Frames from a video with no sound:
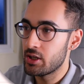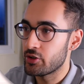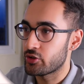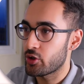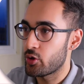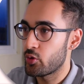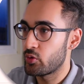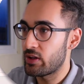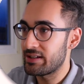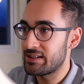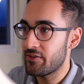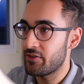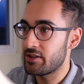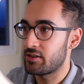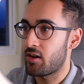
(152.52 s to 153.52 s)
So there's
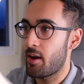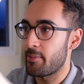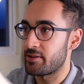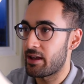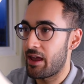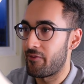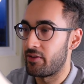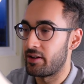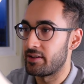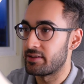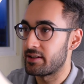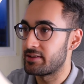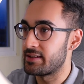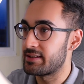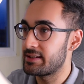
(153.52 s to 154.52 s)
different types of evidence.
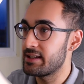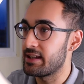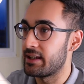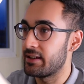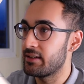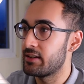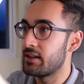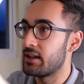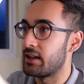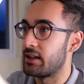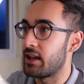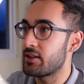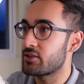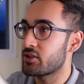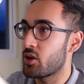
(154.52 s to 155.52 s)
And to see it,
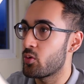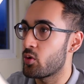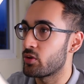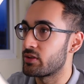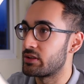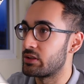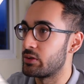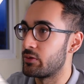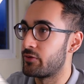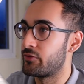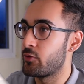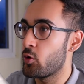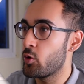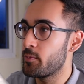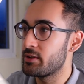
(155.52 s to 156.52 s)
let's go on to
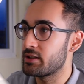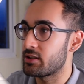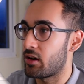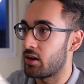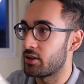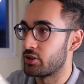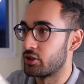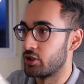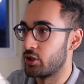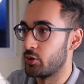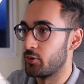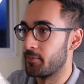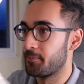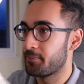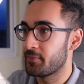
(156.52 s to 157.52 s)
Form Start New.